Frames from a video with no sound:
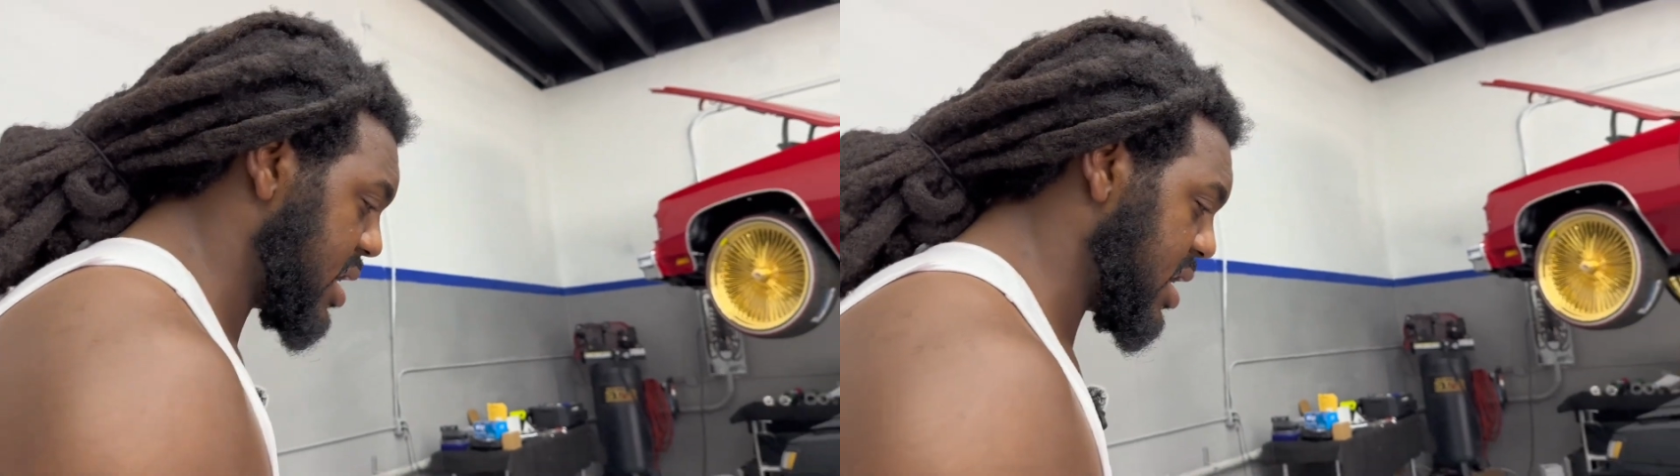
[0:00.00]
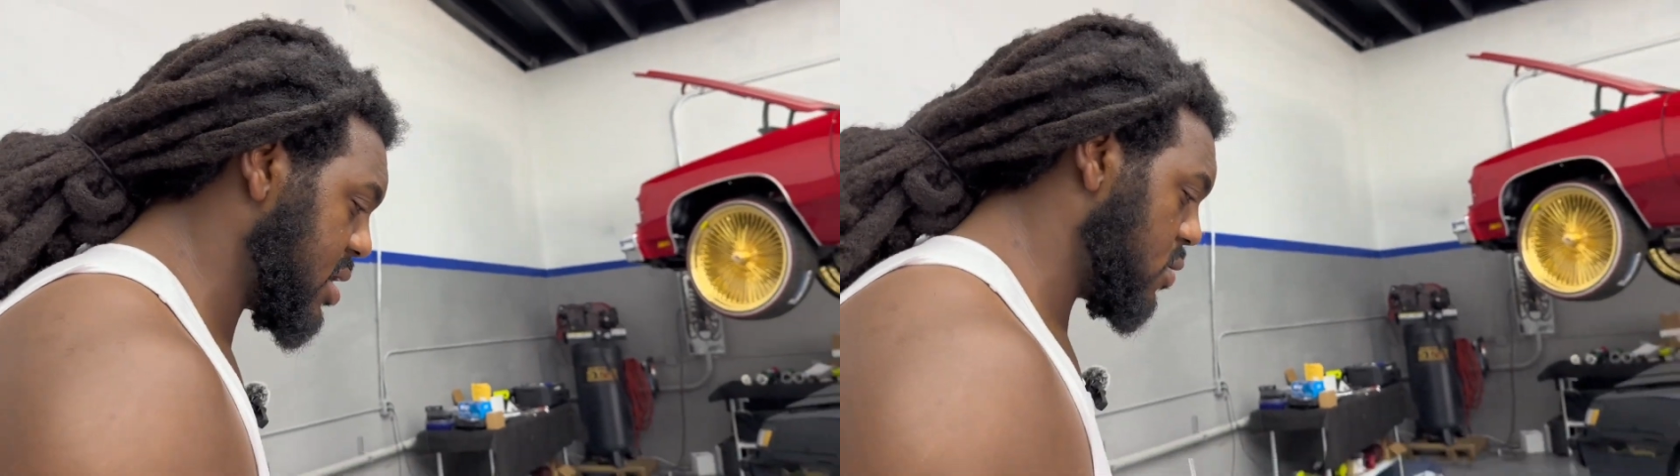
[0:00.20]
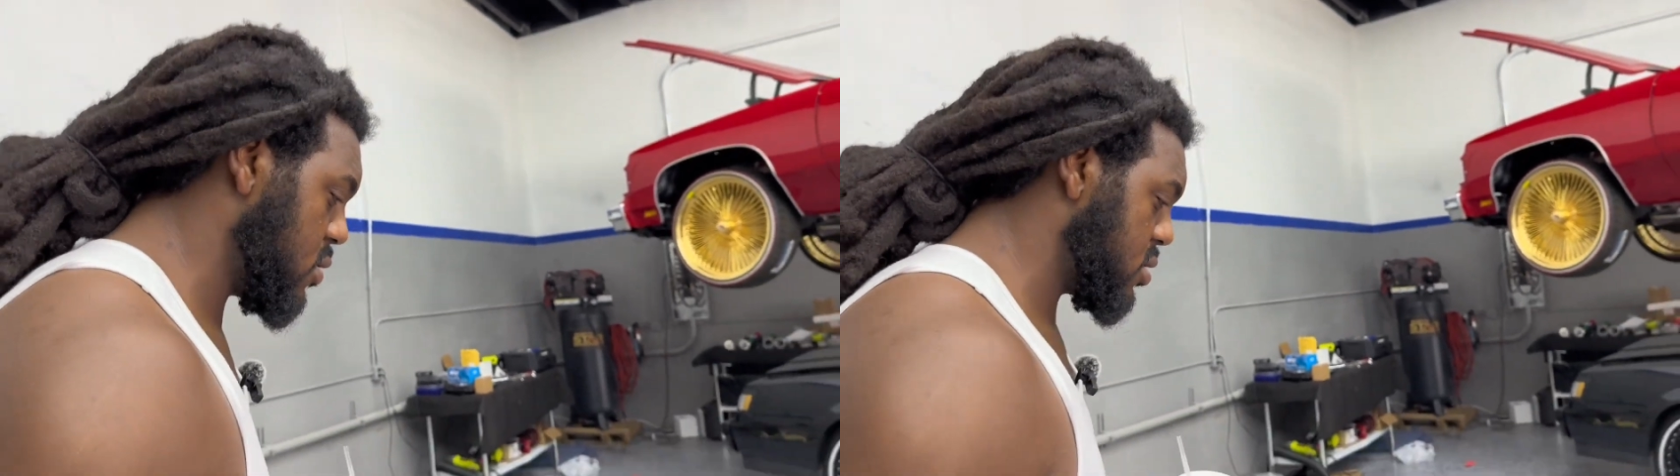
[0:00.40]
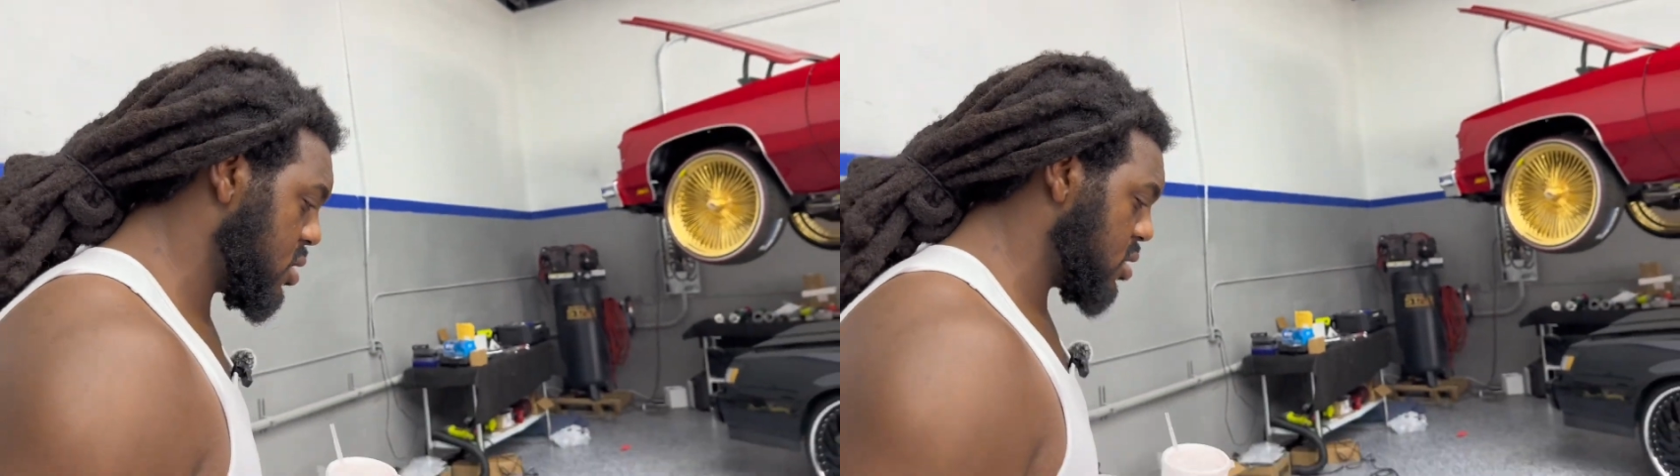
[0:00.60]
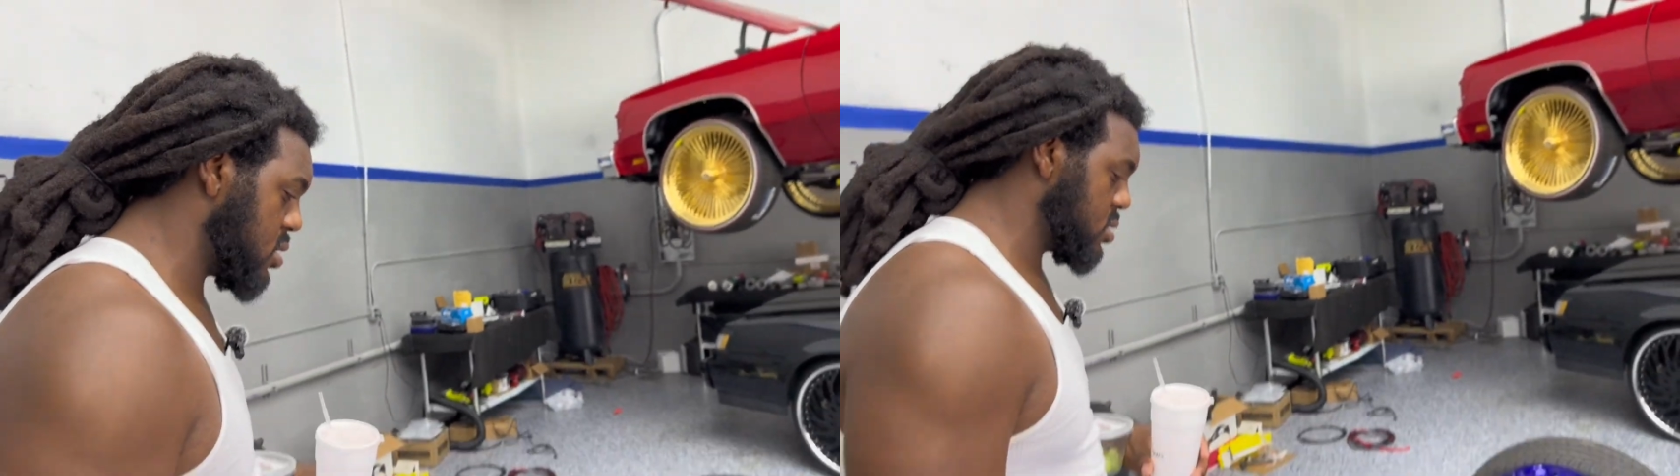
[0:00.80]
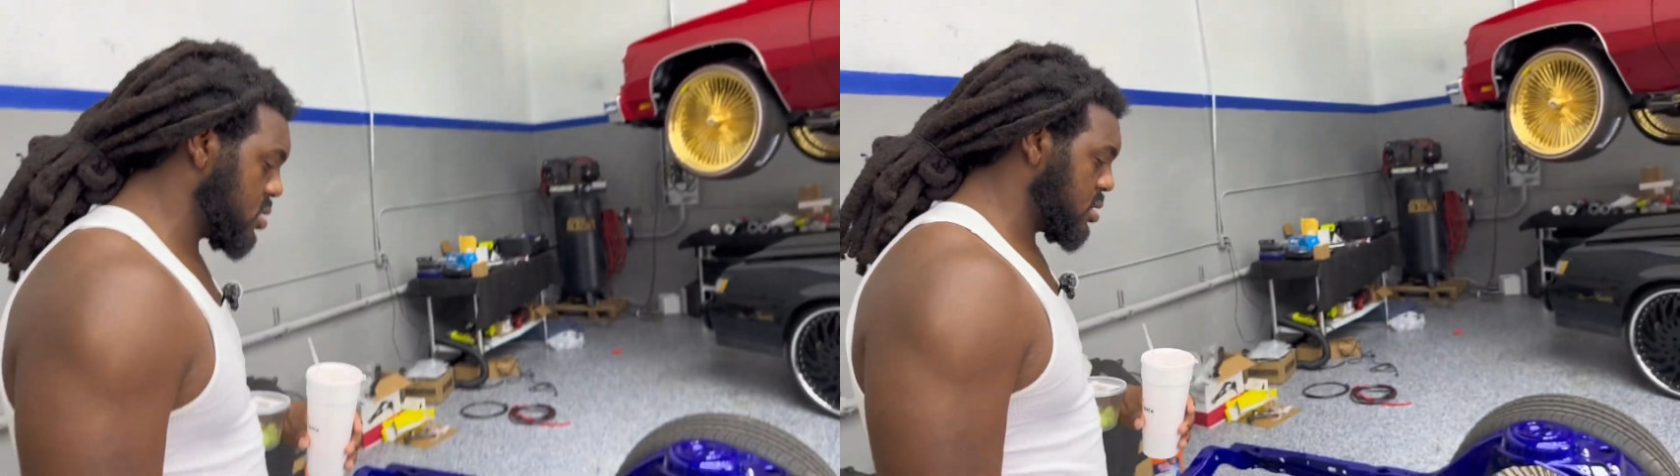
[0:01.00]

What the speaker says: kit going on